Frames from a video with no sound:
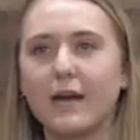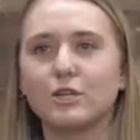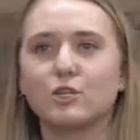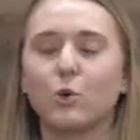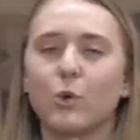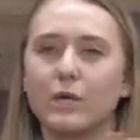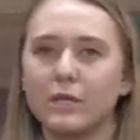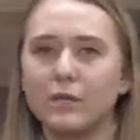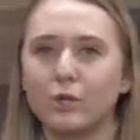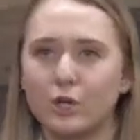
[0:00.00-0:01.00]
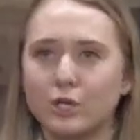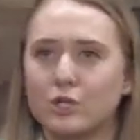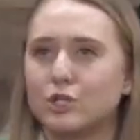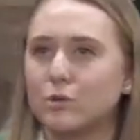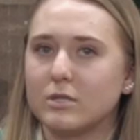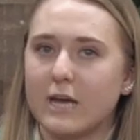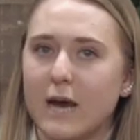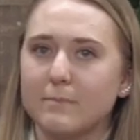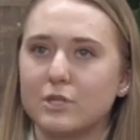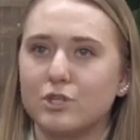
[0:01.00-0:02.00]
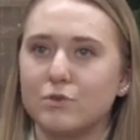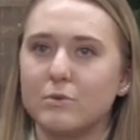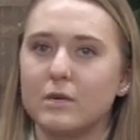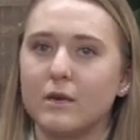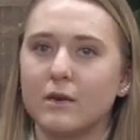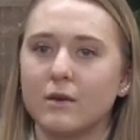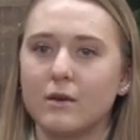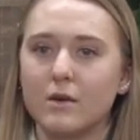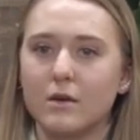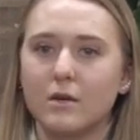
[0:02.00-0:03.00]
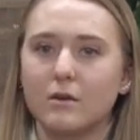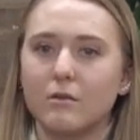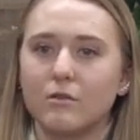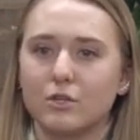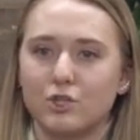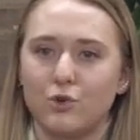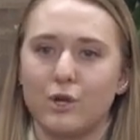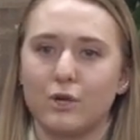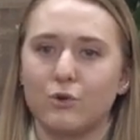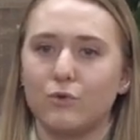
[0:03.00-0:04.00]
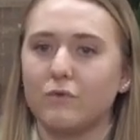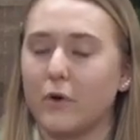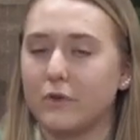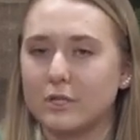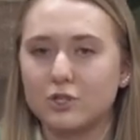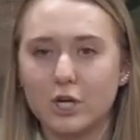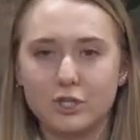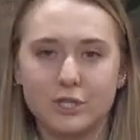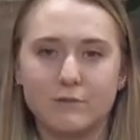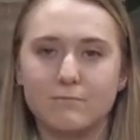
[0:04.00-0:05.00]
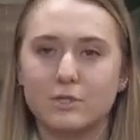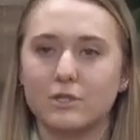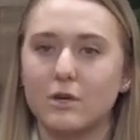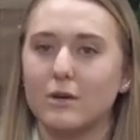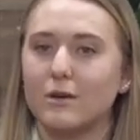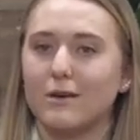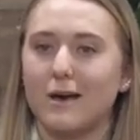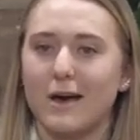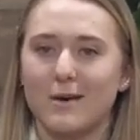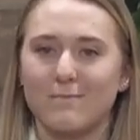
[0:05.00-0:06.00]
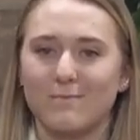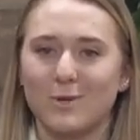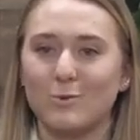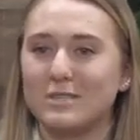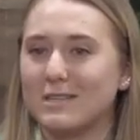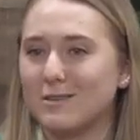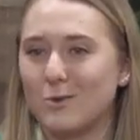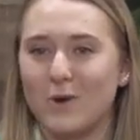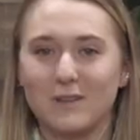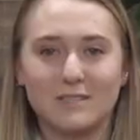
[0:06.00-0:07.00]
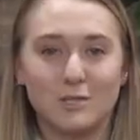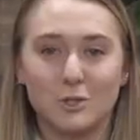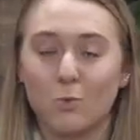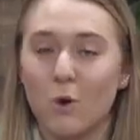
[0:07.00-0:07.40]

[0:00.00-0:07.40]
I just quickly learned to adapt to being the student who followed the instructions, who did it the way the teacher